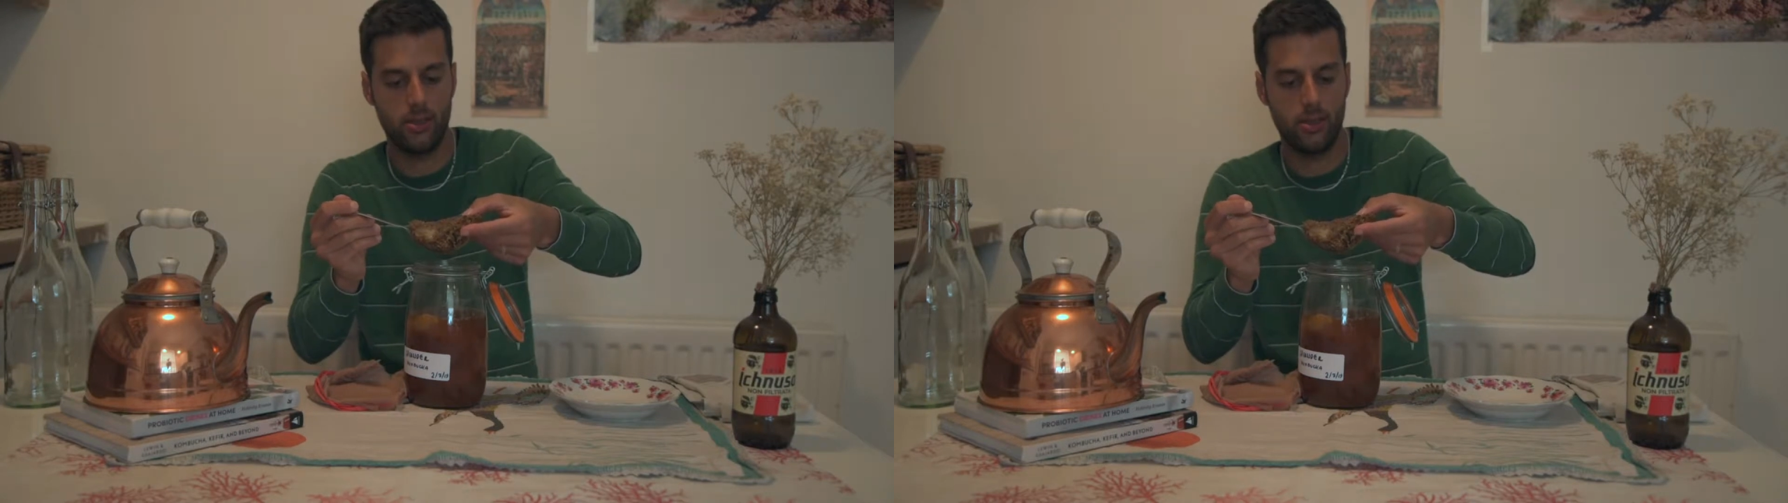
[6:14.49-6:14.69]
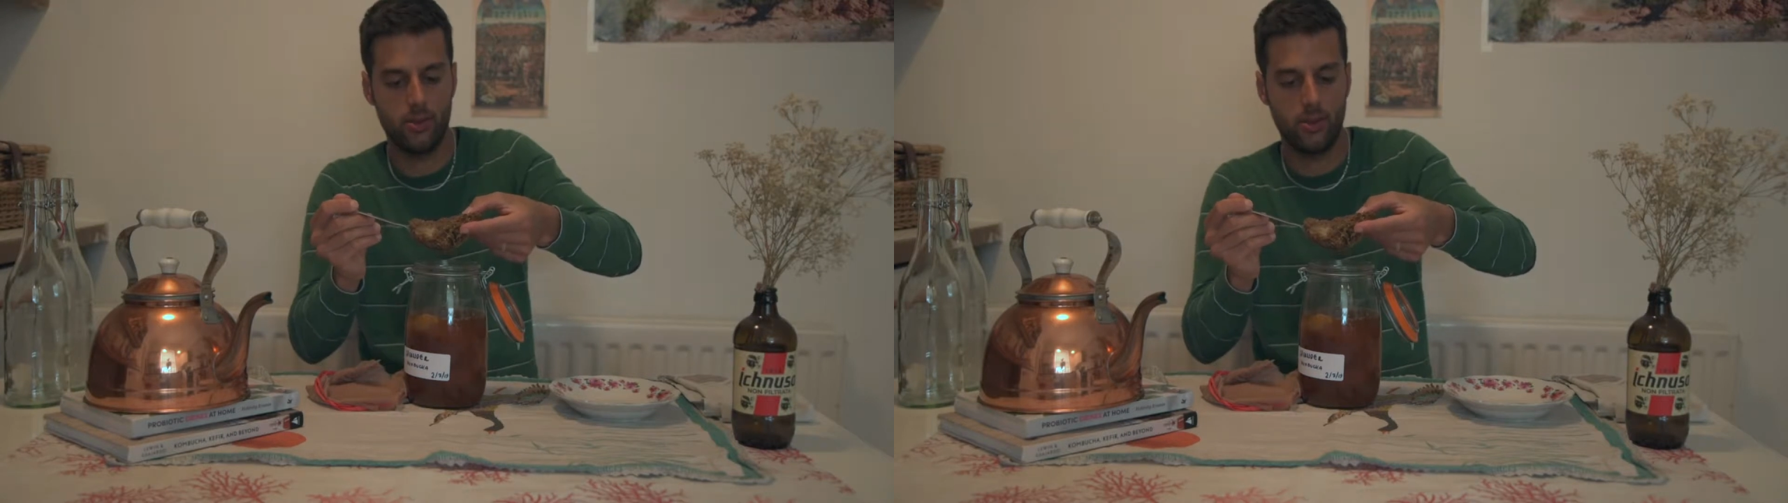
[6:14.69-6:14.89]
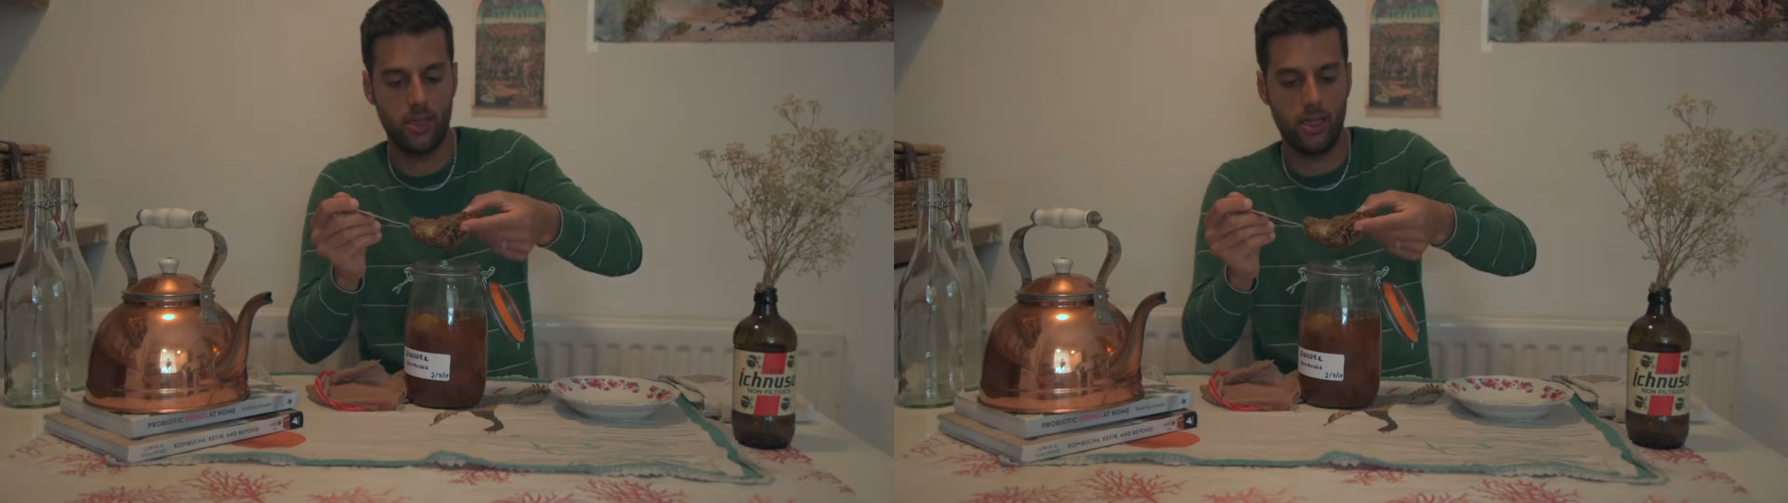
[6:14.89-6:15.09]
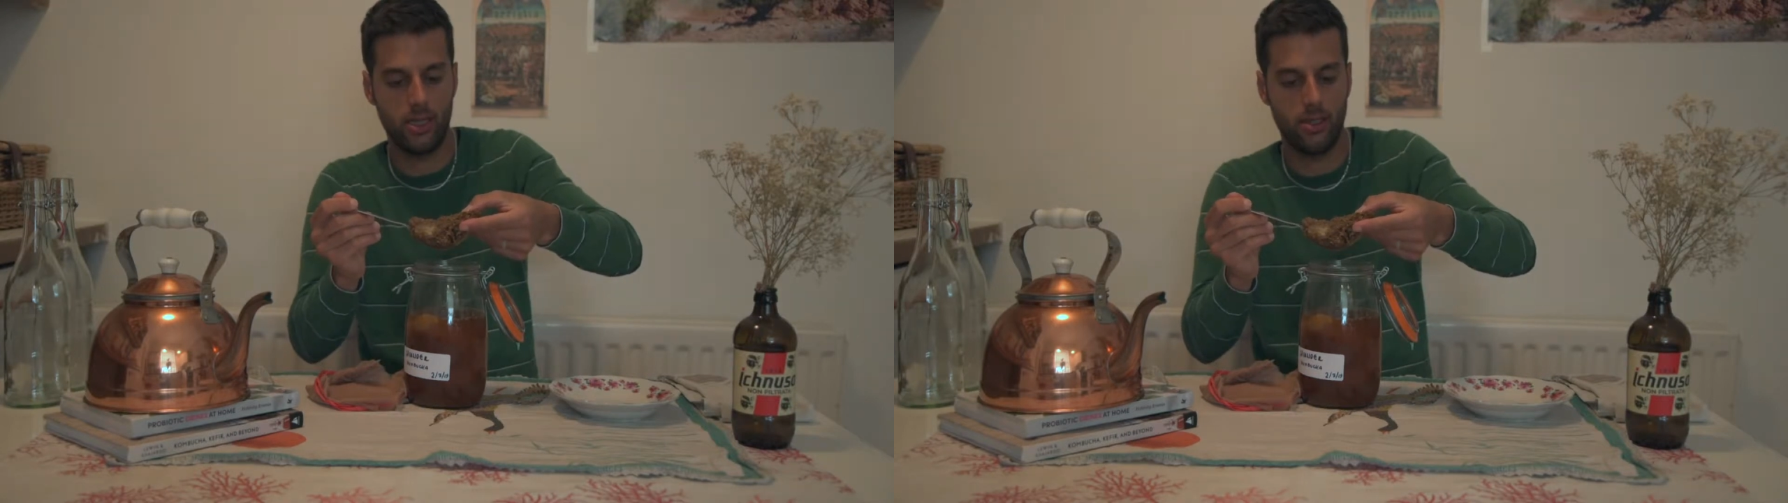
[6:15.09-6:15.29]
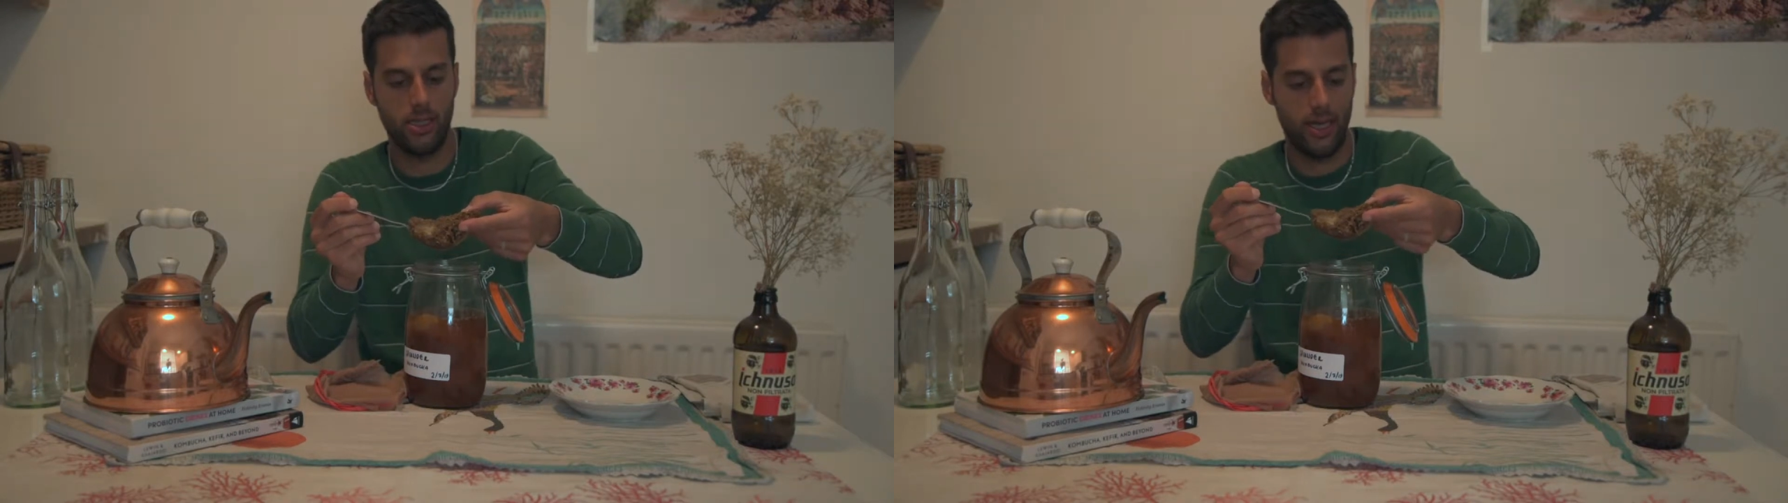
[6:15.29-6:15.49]
This one
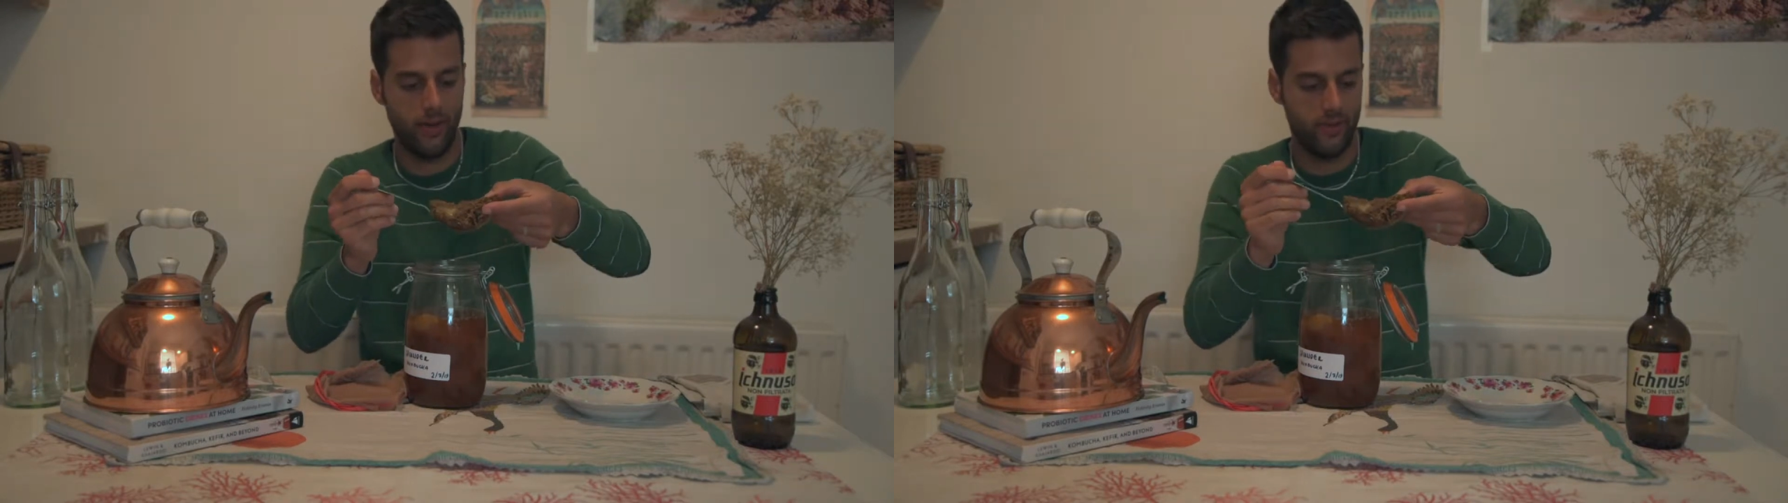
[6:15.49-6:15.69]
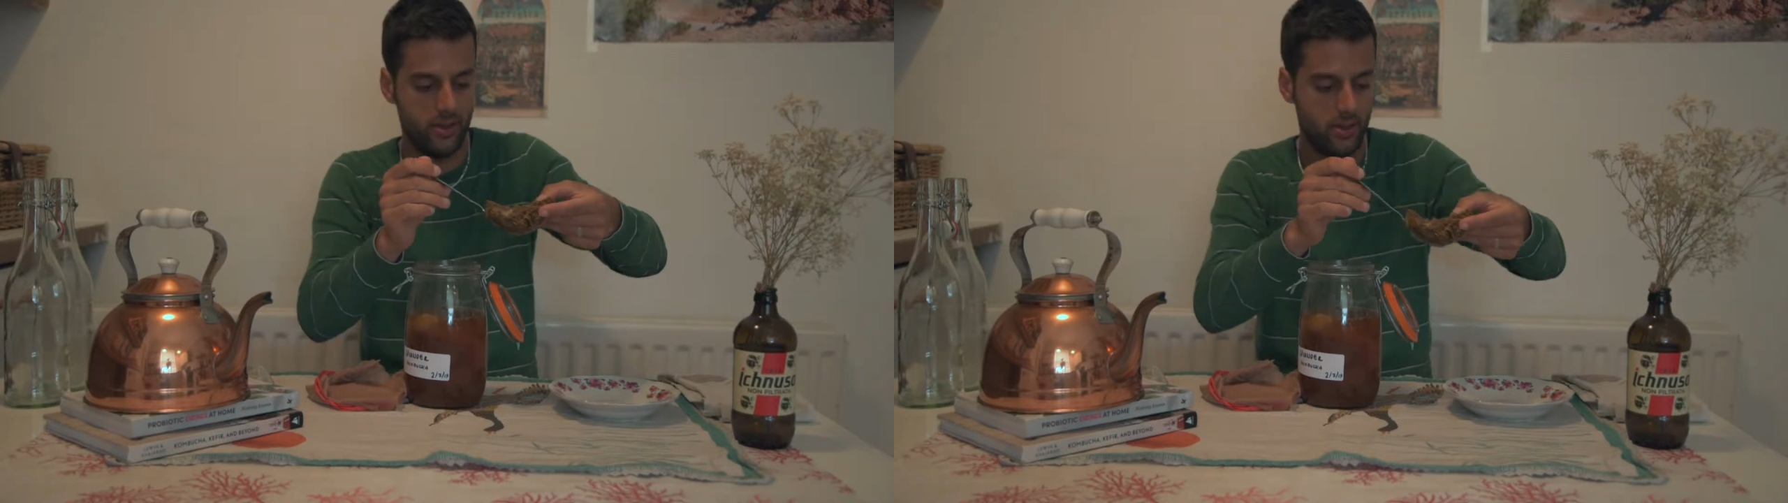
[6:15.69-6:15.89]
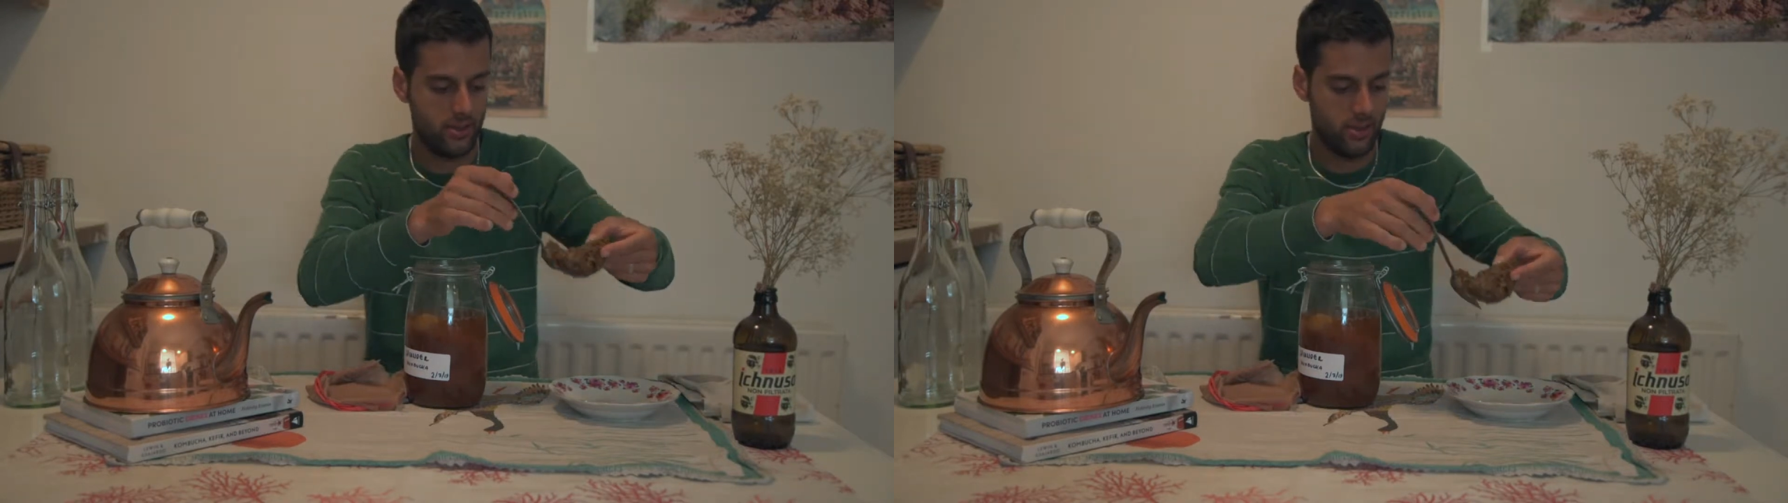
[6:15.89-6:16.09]
are the lavender